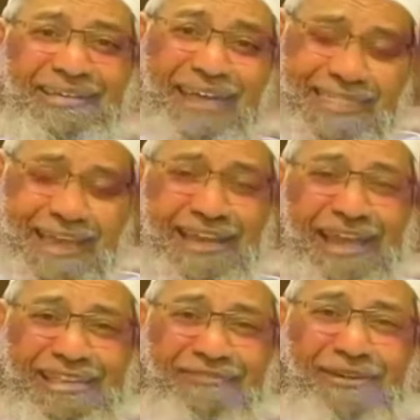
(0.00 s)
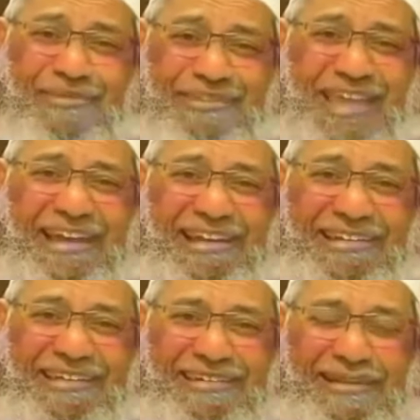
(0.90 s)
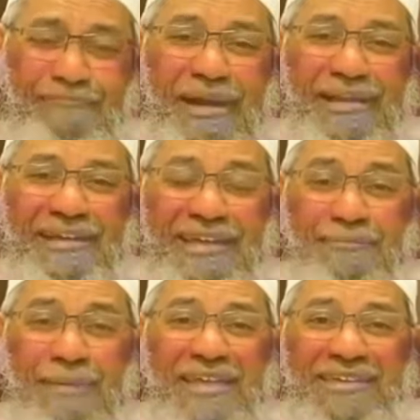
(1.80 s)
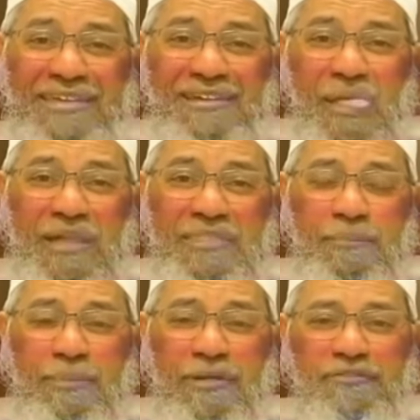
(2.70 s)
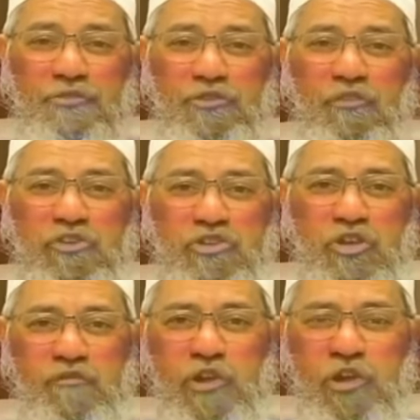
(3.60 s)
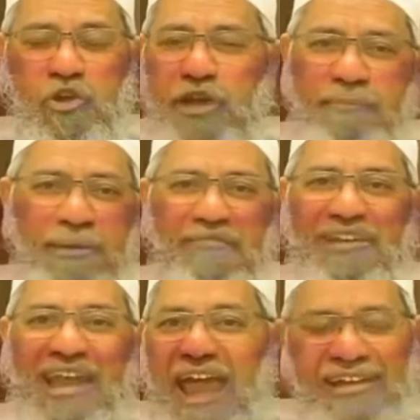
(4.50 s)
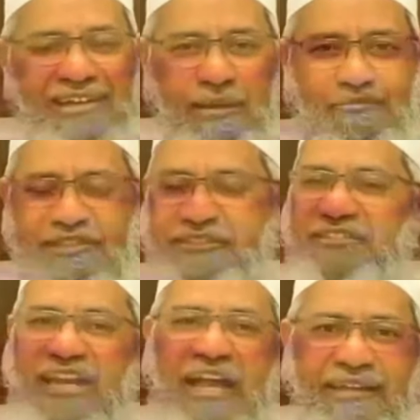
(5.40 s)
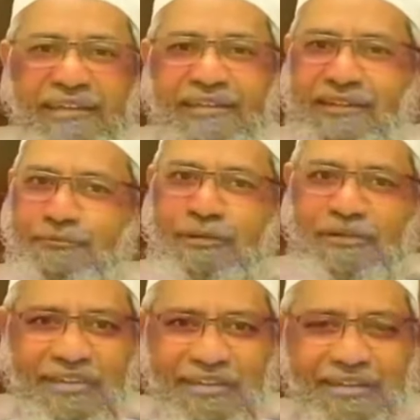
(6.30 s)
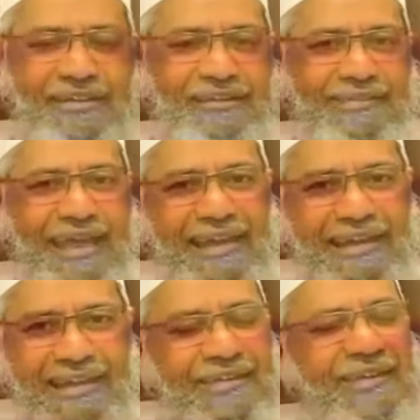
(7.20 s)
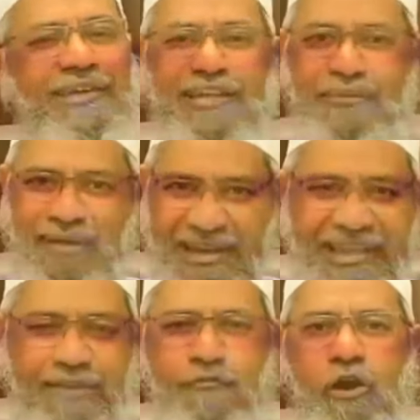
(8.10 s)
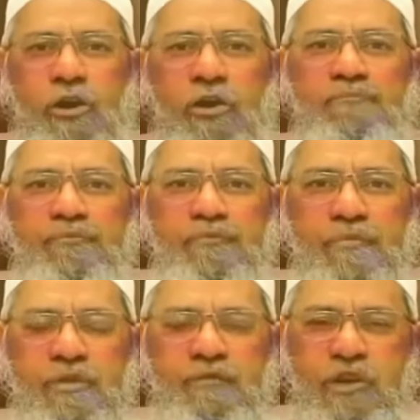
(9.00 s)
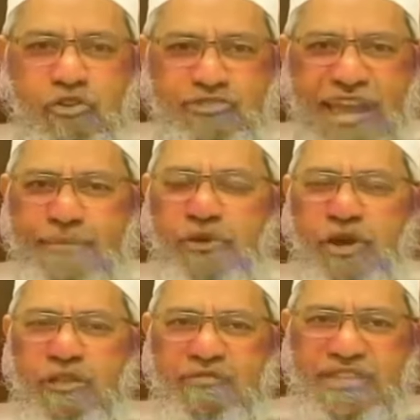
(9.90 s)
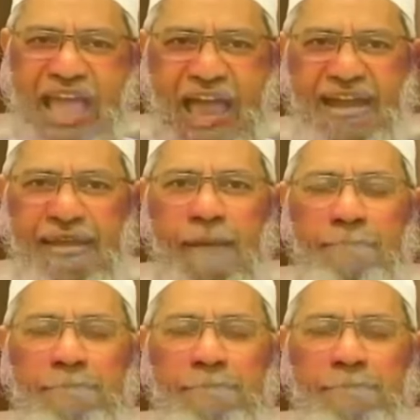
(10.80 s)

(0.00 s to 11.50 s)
Yes, I'll get sawab in charity. But imagine the person who's watching your video, in between ad comes, in the starting, in between, in the ending, he may leave your video channel because of the ad.